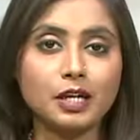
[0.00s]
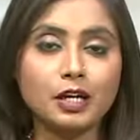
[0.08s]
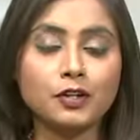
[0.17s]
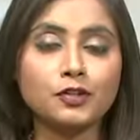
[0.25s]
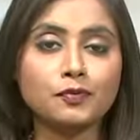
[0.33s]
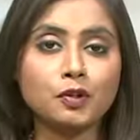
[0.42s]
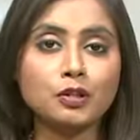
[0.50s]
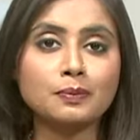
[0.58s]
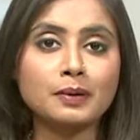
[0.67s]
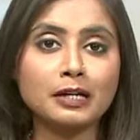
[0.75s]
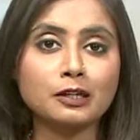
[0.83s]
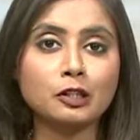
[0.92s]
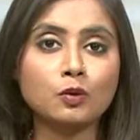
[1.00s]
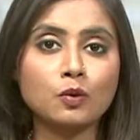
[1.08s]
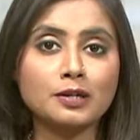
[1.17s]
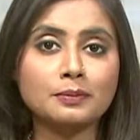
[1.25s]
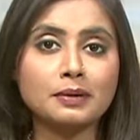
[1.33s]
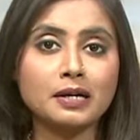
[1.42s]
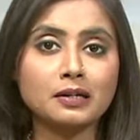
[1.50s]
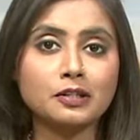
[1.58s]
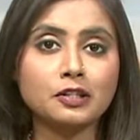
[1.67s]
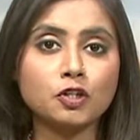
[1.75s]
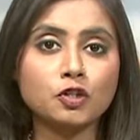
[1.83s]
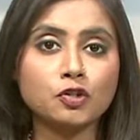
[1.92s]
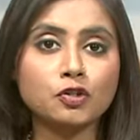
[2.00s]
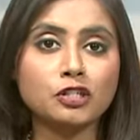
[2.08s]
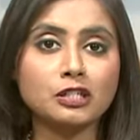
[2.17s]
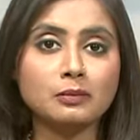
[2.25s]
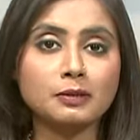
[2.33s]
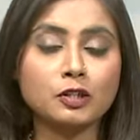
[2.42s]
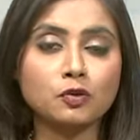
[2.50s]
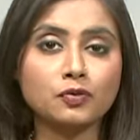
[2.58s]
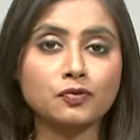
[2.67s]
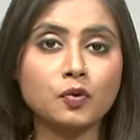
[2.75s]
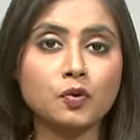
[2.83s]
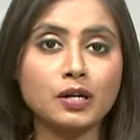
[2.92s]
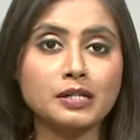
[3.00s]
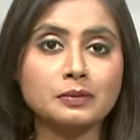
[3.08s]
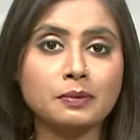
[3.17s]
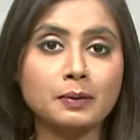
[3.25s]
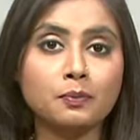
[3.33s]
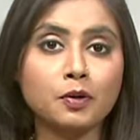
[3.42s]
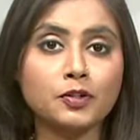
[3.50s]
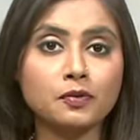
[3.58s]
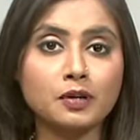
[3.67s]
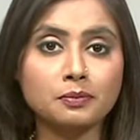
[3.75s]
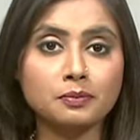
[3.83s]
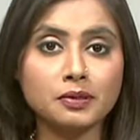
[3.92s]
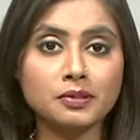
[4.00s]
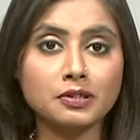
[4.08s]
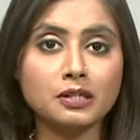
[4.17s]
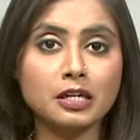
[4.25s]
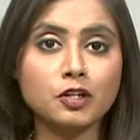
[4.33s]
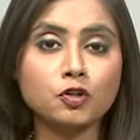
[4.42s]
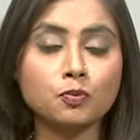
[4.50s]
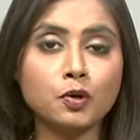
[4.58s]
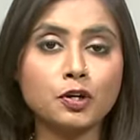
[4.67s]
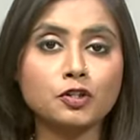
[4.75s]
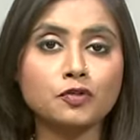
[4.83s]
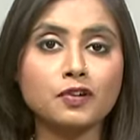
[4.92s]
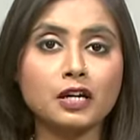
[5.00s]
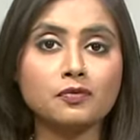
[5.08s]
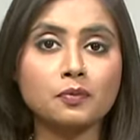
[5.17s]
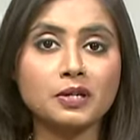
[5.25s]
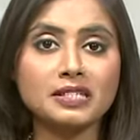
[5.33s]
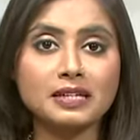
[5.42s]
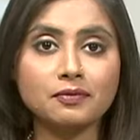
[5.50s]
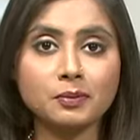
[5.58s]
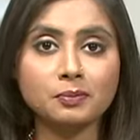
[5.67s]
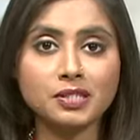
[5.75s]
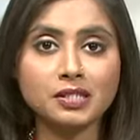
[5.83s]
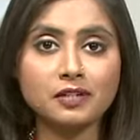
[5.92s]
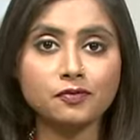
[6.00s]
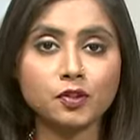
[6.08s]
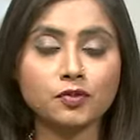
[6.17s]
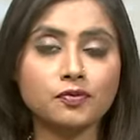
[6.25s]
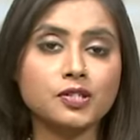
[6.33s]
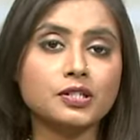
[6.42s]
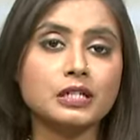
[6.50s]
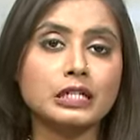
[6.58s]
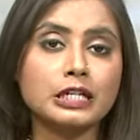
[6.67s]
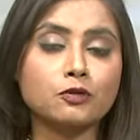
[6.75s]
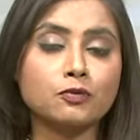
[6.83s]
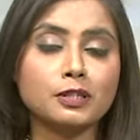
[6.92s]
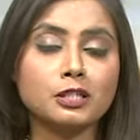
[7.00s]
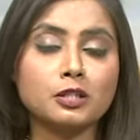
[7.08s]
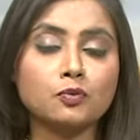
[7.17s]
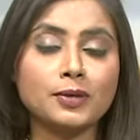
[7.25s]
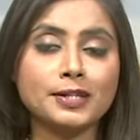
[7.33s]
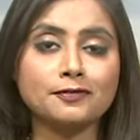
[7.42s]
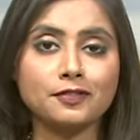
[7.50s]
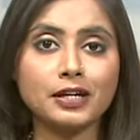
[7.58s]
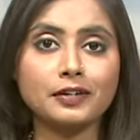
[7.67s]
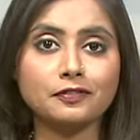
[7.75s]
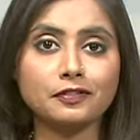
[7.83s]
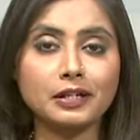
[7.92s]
The World Bank lowered Bangladesh's GDP growth forecast by 0.1 percentage point to 5.7 percent for the fiscal year 2025.